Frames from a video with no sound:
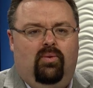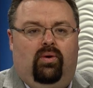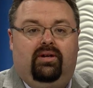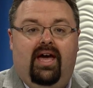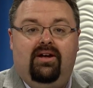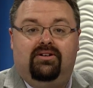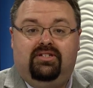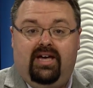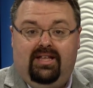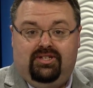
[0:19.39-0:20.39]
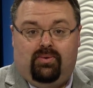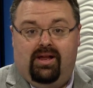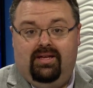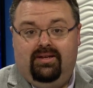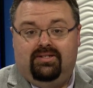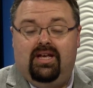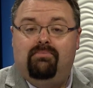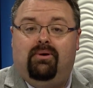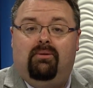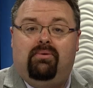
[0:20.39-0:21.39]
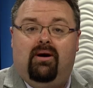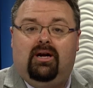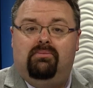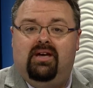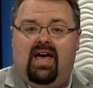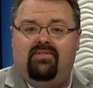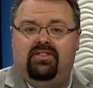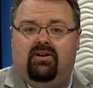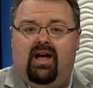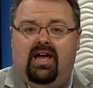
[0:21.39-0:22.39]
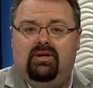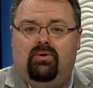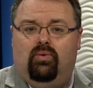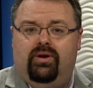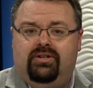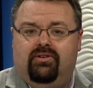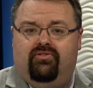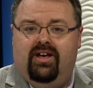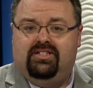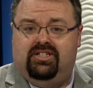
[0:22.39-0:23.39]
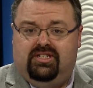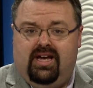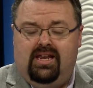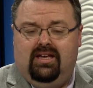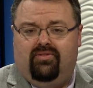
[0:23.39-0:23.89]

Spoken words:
Well, get your skates ready. St. Paul Park will be having their annual Winterfest skating